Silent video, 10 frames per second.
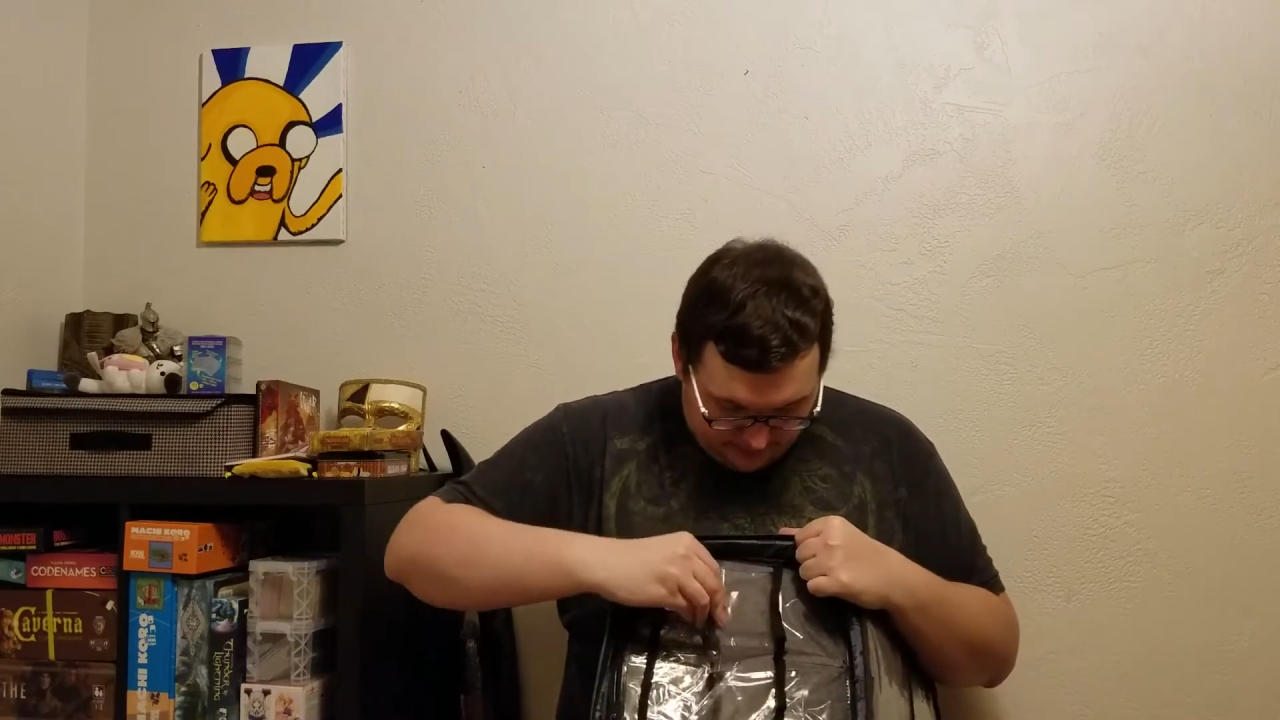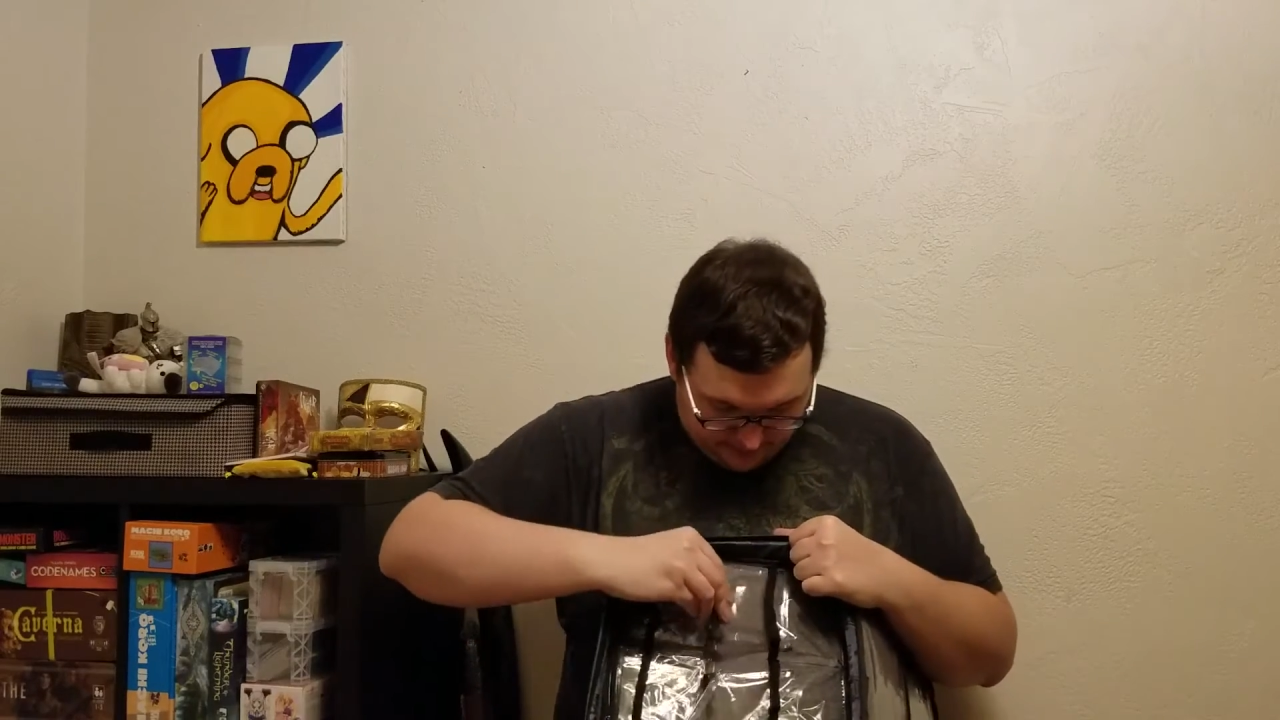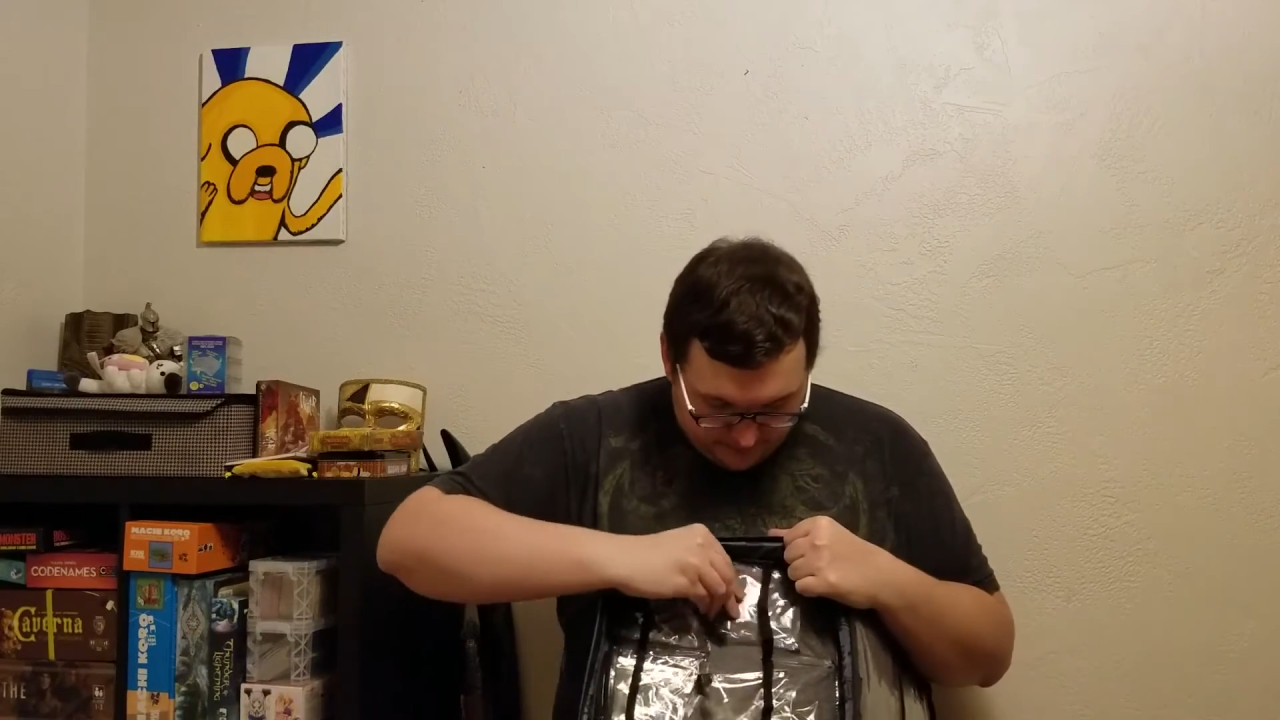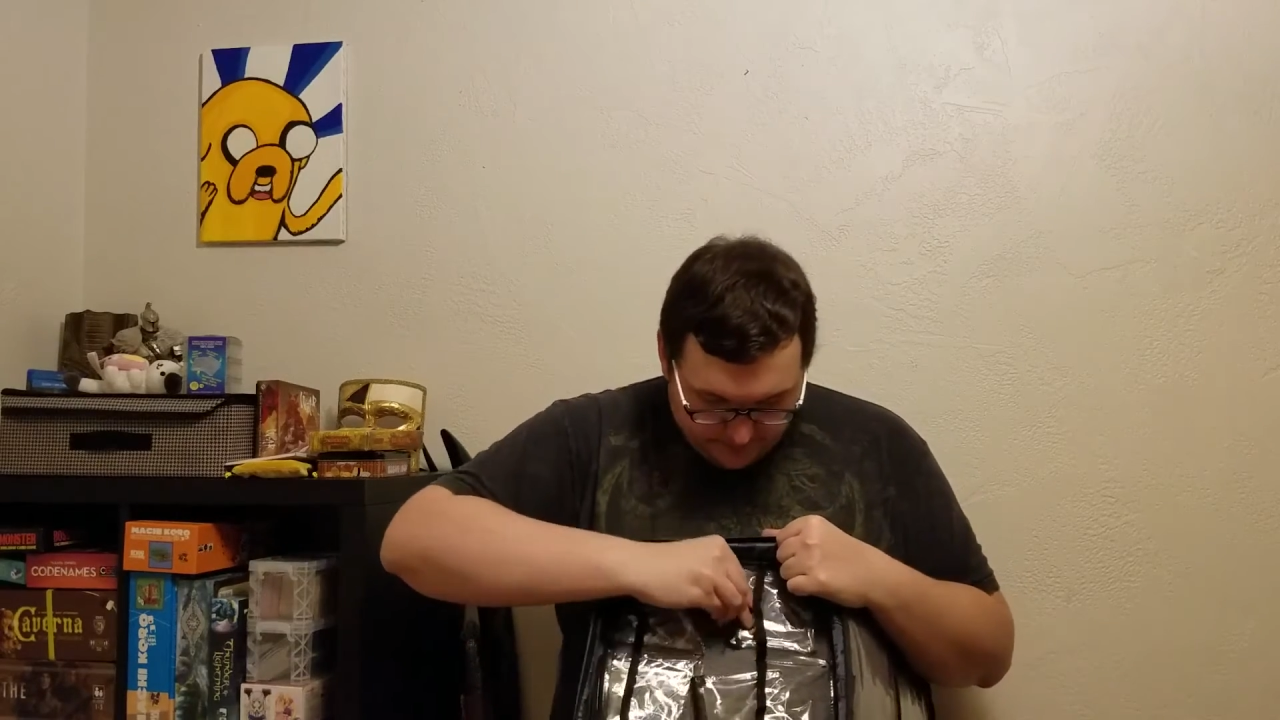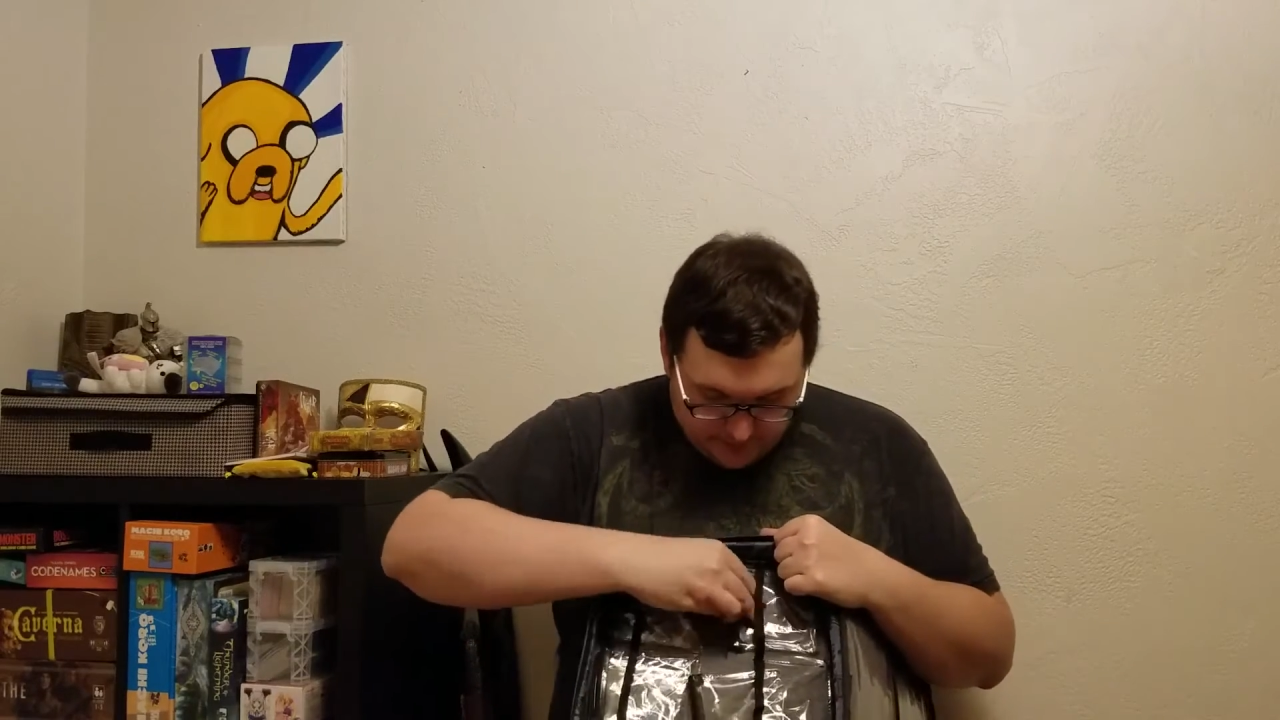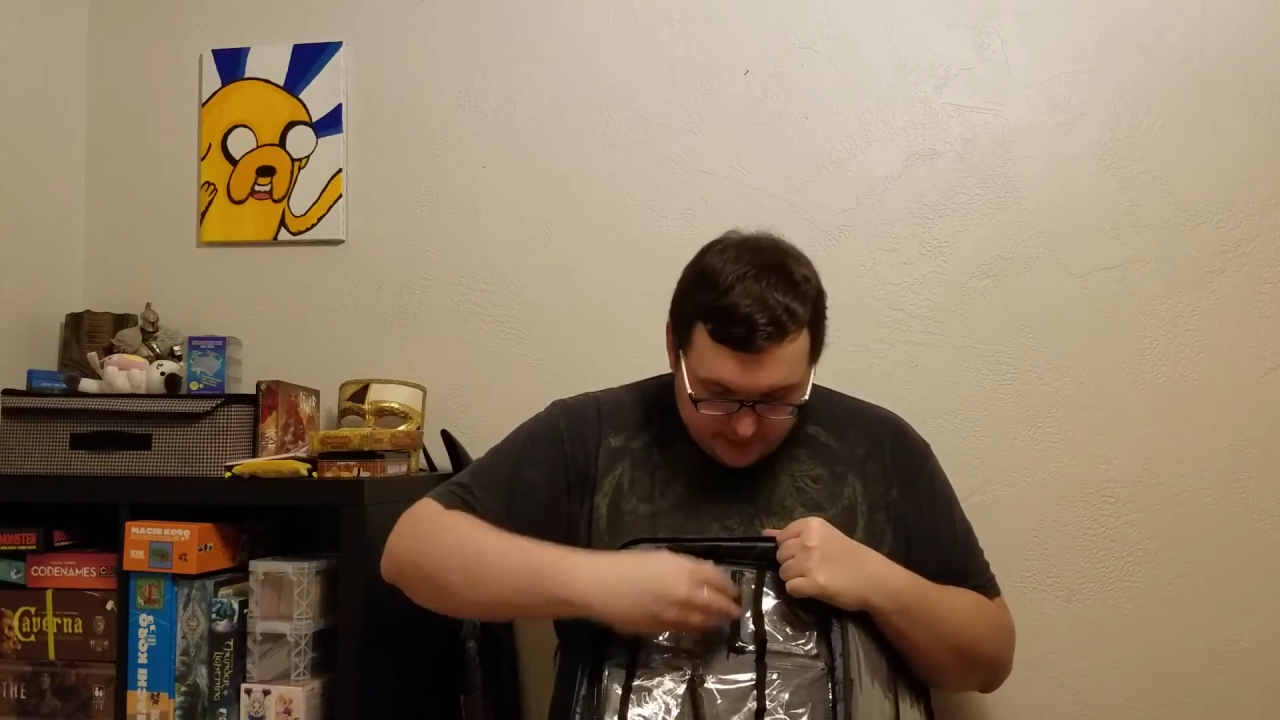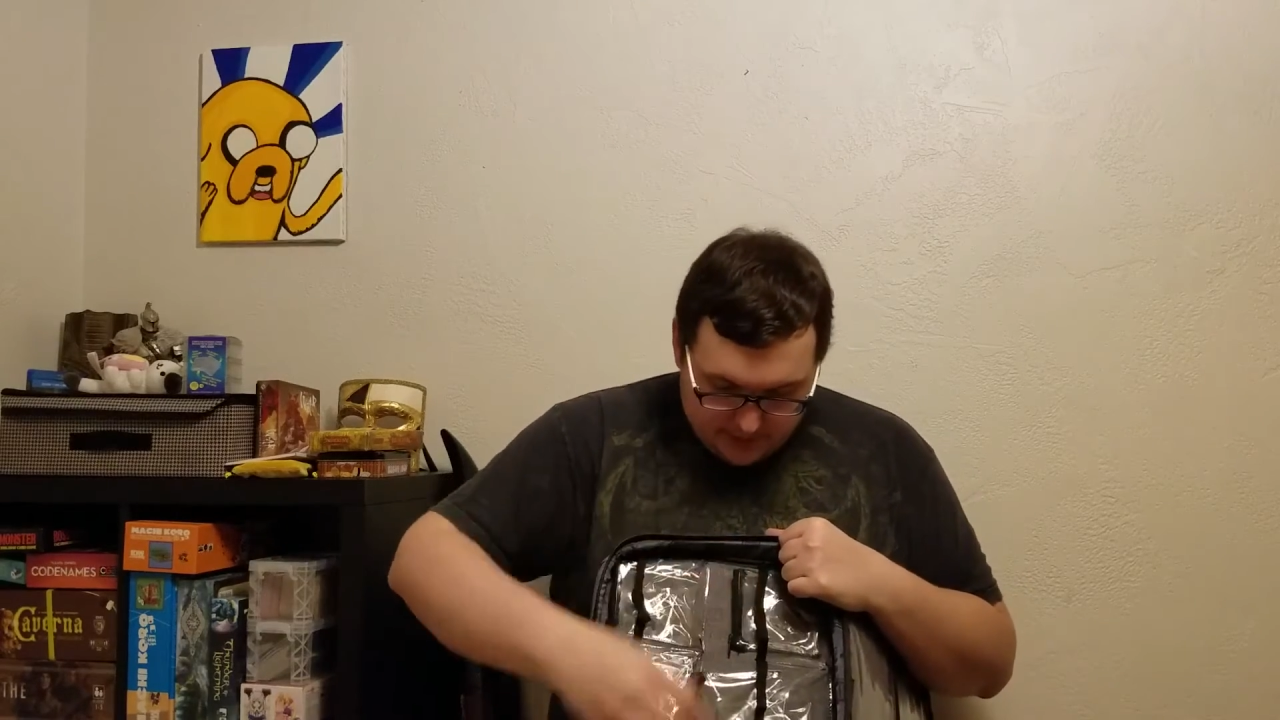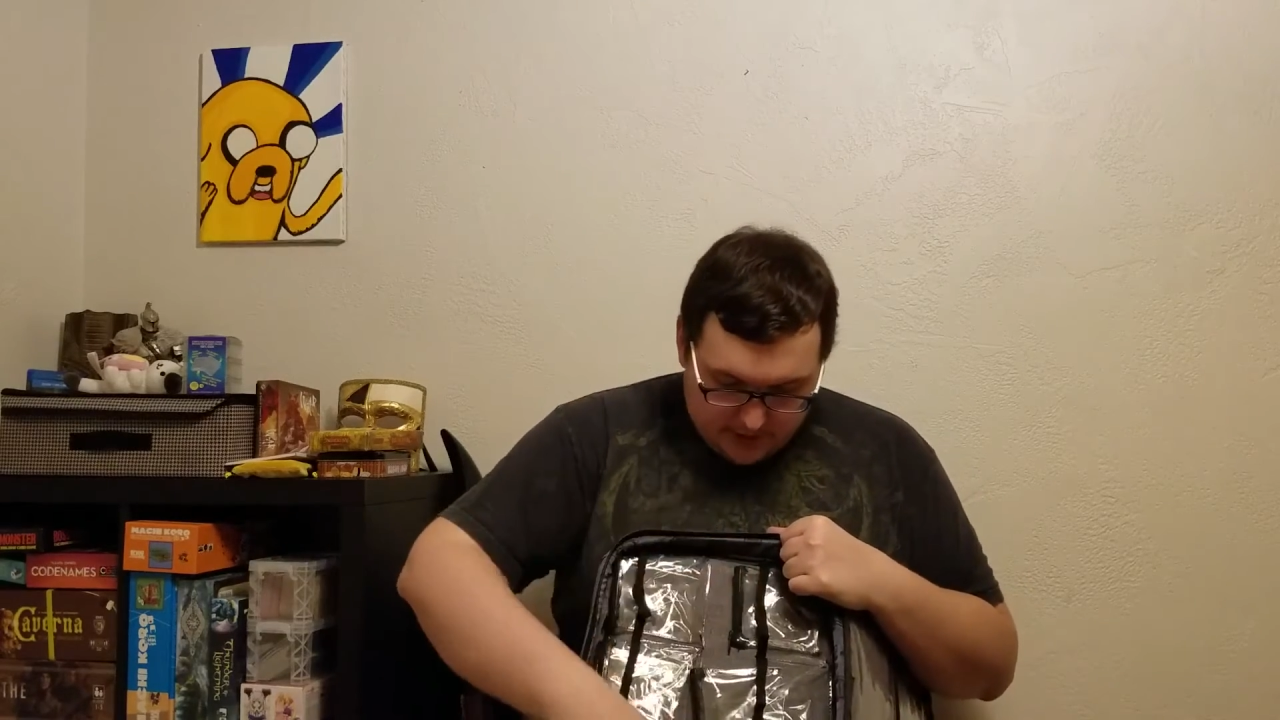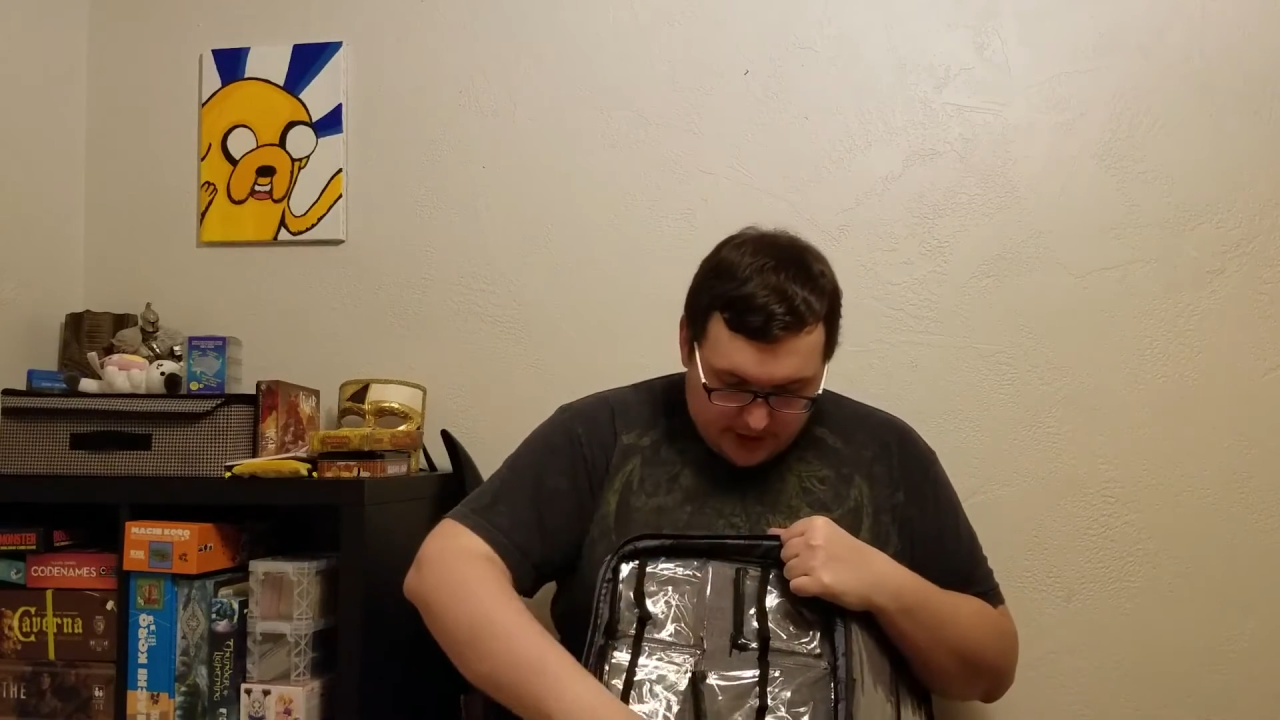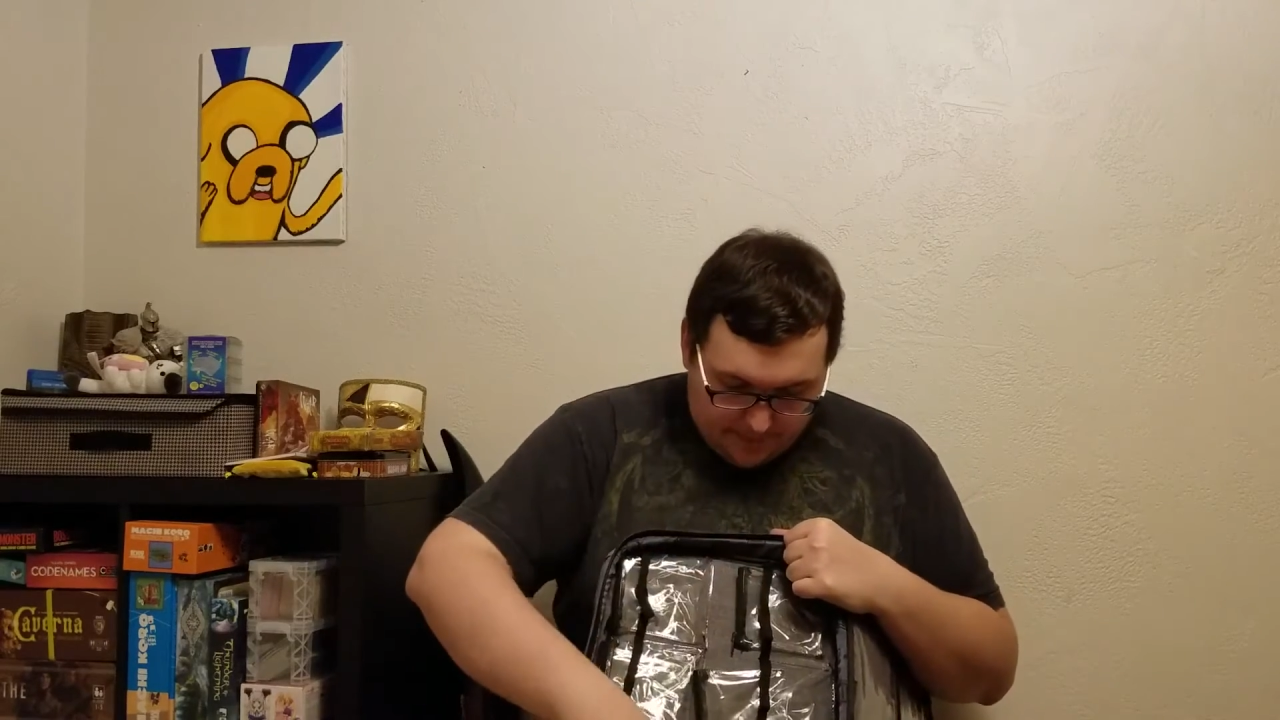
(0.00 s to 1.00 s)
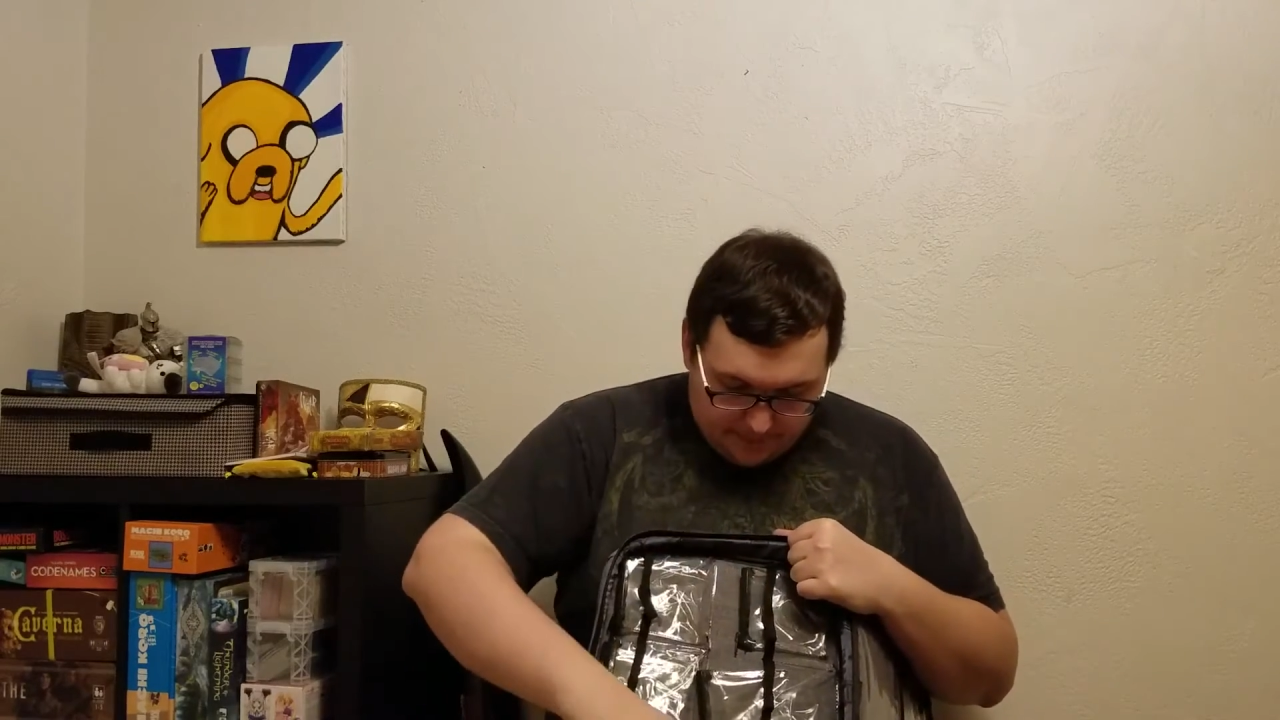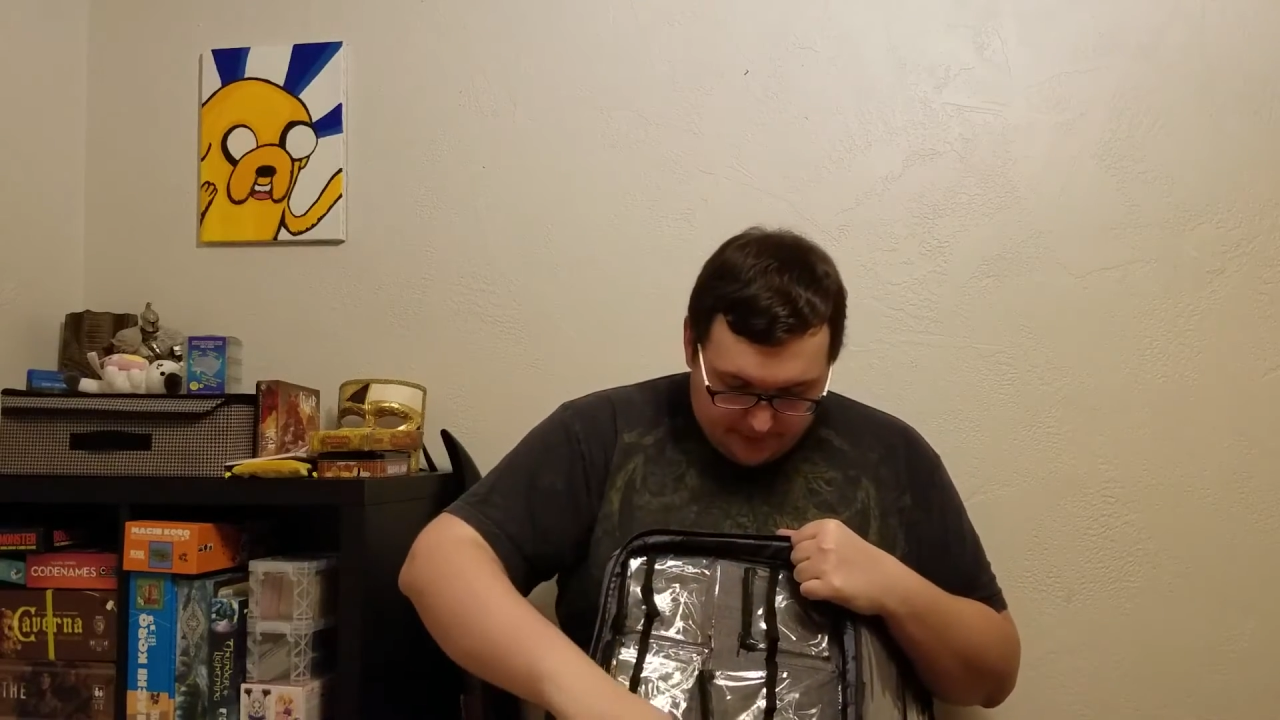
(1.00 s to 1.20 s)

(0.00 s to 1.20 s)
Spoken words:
So up